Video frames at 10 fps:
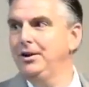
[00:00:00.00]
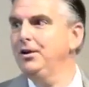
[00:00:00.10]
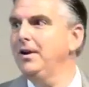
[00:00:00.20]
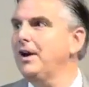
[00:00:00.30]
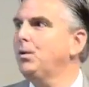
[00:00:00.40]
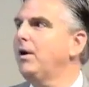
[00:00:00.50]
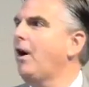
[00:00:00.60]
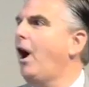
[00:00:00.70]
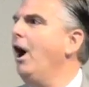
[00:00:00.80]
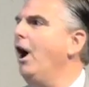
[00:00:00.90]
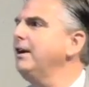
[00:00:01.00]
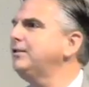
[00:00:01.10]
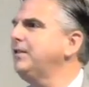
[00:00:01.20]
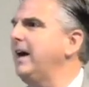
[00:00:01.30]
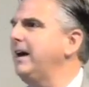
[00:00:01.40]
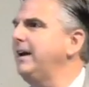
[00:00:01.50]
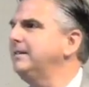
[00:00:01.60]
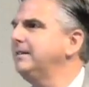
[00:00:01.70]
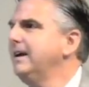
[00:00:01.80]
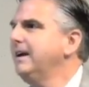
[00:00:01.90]
You know, that's one of the hardest things
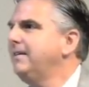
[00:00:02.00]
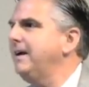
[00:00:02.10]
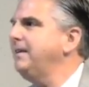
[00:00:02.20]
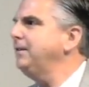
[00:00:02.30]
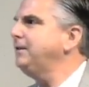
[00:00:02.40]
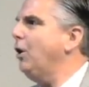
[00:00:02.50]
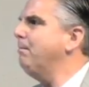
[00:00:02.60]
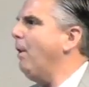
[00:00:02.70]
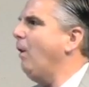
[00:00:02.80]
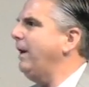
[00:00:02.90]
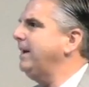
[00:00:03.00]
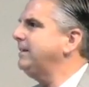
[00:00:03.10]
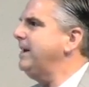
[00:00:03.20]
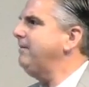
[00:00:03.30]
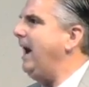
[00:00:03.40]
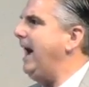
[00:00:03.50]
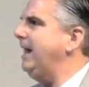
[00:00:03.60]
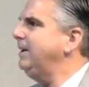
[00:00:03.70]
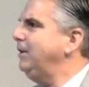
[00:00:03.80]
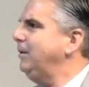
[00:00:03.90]
that this old boy has ever
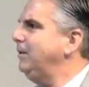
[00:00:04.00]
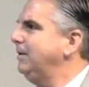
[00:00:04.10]
had to do.